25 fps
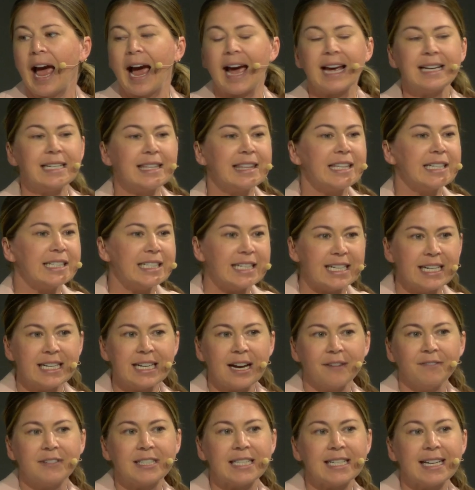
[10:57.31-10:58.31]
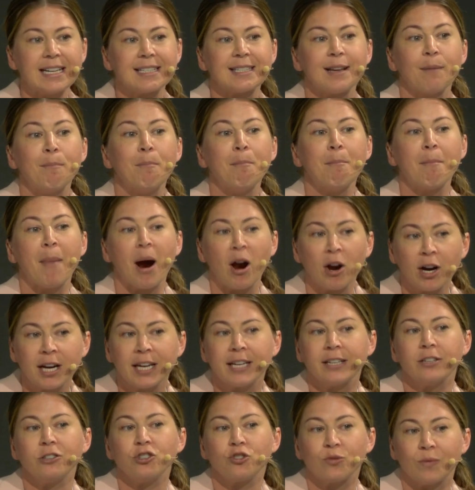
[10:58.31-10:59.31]
and the TNFD as a
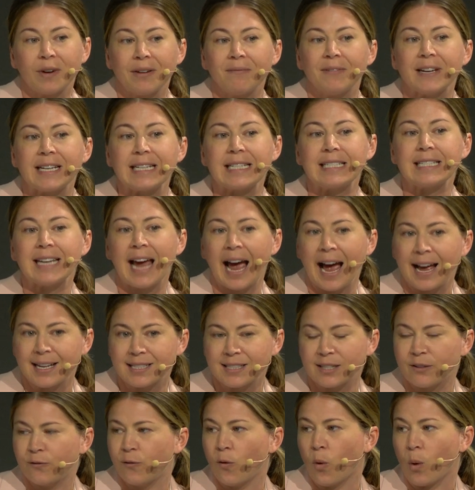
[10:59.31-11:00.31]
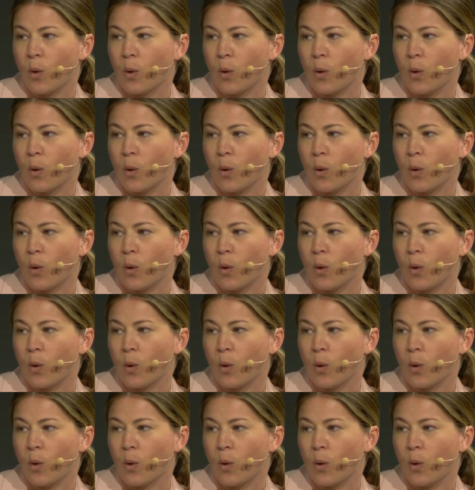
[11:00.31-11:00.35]
market driven task